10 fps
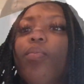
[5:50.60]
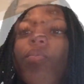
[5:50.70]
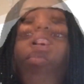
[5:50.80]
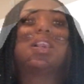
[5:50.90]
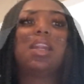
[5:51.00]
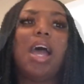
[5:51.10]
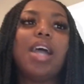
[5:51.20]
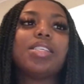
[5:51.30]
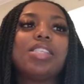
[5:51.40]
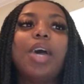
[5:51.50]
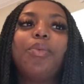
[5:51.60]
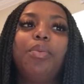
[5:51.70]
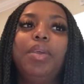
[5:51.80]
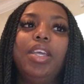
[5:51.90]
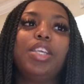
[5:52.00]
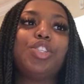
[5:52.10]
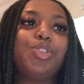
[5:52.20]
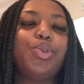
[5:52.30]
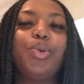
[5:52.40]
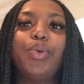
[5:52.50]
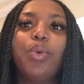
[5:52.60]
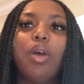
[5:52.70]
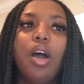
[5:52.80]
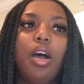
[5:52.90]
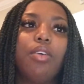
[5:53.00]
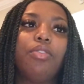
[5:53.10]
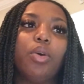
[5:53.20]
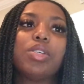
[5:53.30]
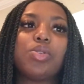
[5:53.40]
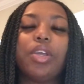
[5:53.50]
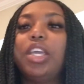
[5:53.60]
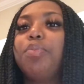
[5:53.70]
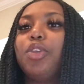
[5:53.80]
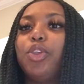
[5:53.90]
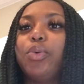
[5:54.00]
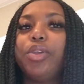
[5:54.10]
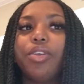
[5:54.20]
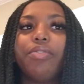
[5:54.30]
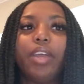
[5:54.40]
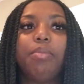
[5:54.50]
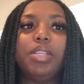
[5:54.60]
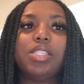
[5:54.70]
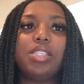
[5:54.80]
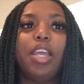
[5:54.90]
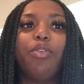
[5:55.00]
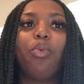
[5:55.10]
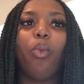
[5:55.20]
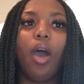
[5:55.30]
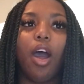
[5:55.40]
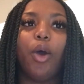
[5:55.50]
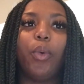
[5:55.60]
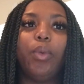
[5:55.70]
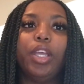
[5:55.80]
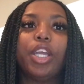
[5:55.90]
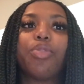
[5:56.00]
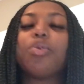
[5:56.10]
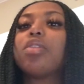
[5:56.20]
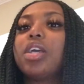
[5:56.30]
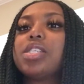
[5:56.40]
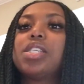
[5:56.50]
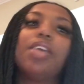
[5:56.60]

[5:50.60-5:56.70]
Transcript: And the last step would be to focus on keeping you and your family safe while we get through this.